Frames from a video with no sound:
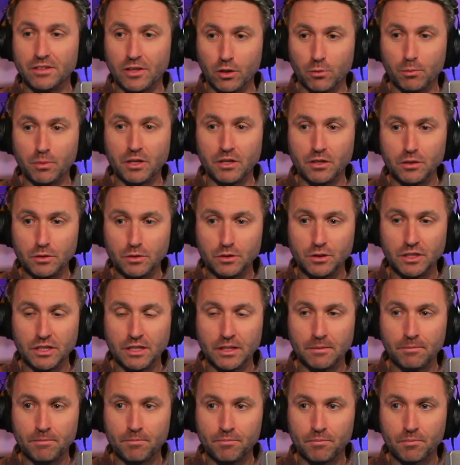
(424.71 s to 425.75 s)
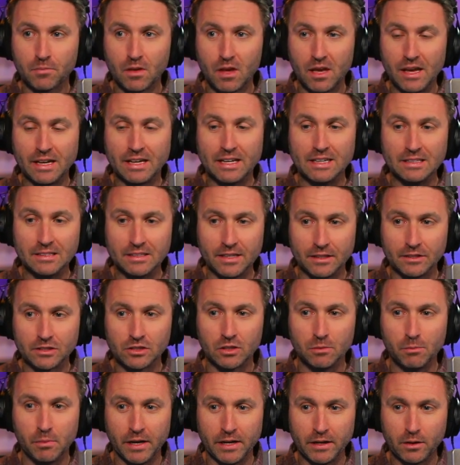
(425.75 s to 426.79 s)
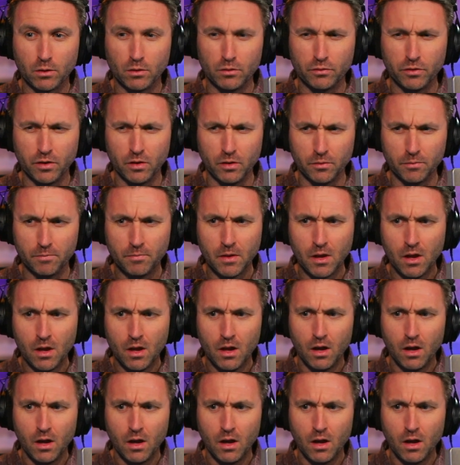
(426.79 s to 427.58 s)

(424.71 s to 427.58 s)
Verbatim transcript: they'll be using a condenser microphone.